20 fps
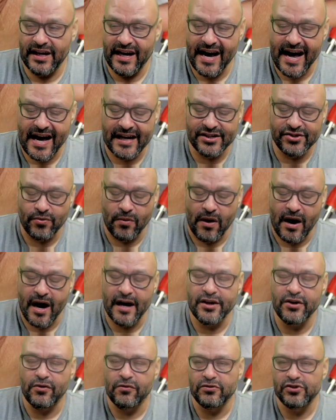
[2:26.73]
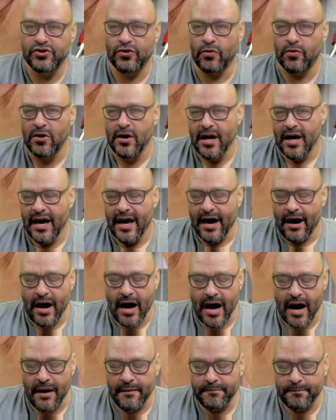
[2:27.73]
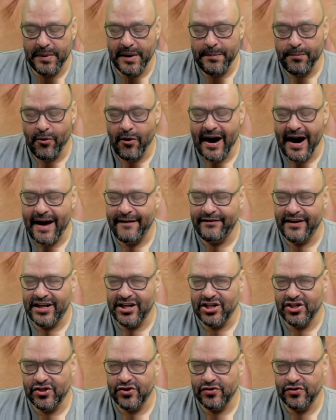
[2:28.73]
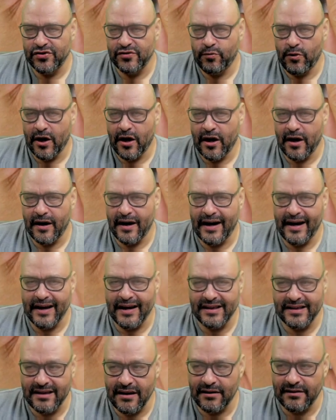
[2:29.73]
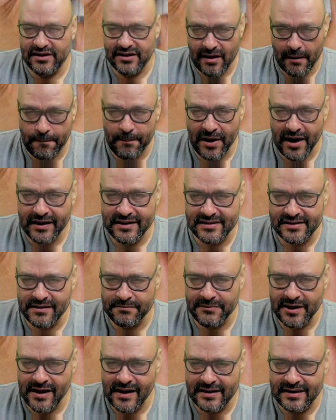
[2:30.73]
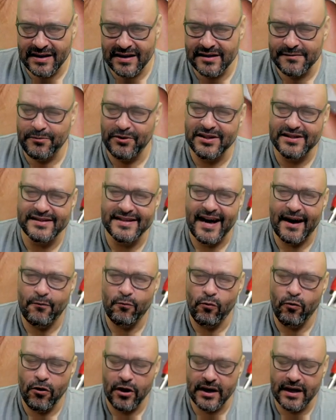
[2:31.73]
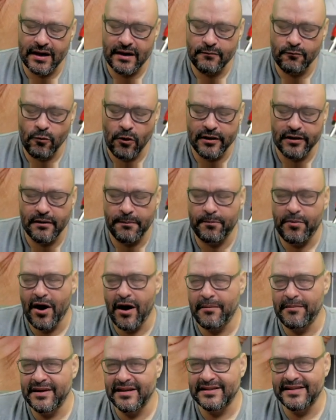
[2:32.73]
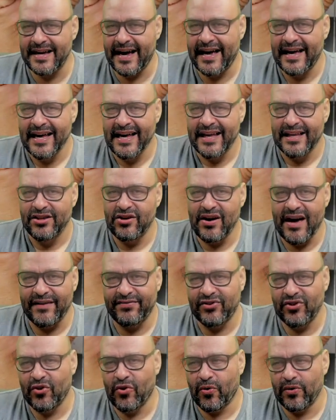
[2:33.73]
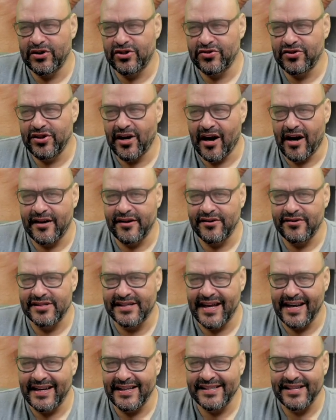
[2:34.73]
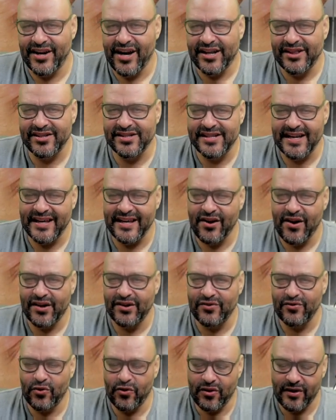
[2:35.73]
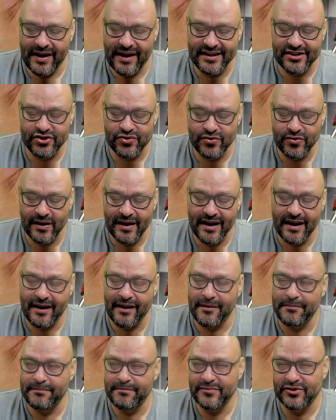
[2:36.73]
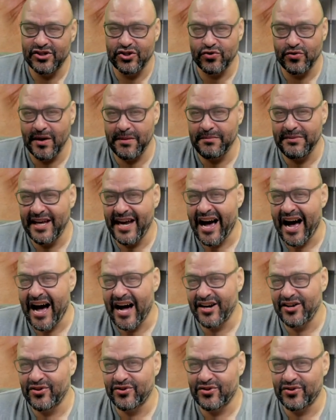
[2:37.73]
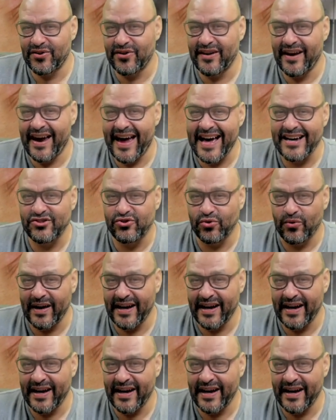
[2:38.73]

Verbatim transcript: the actual audio. So um, people are having issues where it, they, they plugged something like this, but it's not working. Well, the problem is that you have to go into the audio settings and you have to say you have to extreme, um, stream the audio to the actual